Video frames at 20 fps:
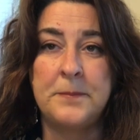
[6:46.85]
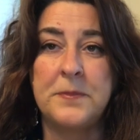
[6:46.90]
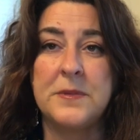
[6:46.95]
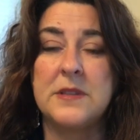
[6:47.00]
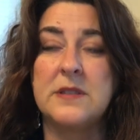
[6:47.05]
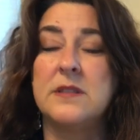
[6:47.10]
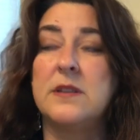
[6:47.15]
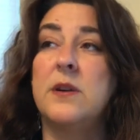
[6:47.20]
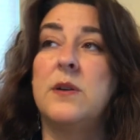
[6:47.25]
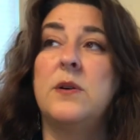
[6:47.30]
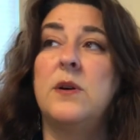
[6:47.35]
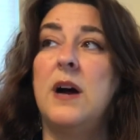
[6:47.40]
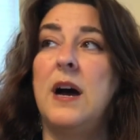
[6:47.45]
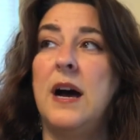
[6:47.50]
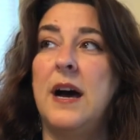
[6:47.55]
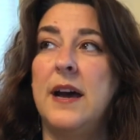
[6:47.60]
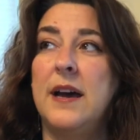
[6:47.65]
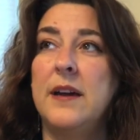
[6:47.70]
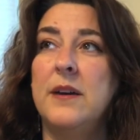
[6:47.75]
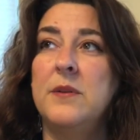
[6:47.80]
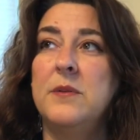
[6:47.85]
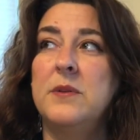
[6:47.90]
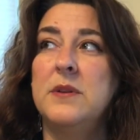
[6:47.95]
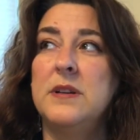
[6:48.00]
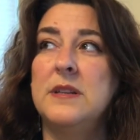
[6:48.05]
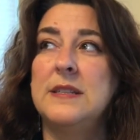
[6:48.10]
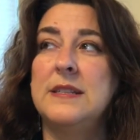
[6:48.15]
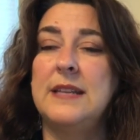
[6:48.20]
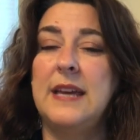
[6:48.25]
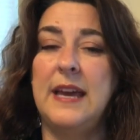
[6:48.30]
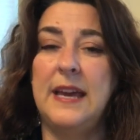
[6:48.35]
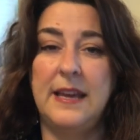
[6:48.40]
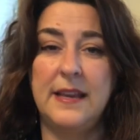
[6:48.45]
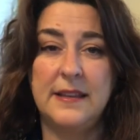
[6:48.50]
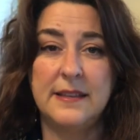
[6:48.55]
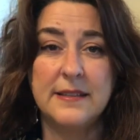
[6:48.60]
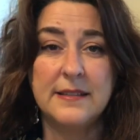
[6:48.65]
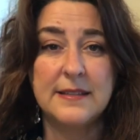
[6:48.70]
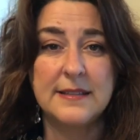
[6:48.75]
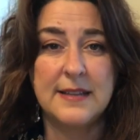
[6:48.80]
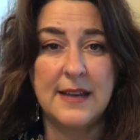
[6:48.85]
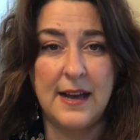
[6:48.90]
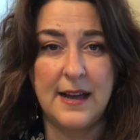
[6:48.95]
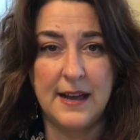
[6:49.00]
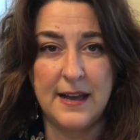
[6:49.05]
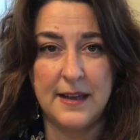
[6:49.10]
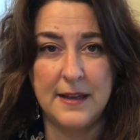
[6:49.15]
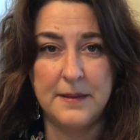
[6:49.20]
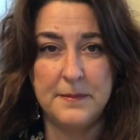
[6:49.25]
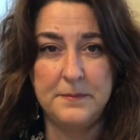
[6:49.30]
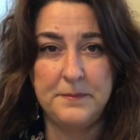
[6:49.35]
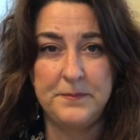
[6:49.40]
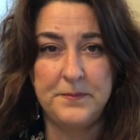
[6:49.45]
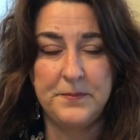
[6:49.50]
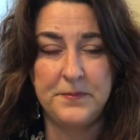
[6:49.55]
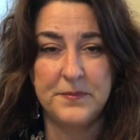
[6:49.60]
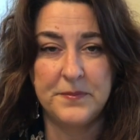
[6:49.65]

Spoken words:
So I would take this time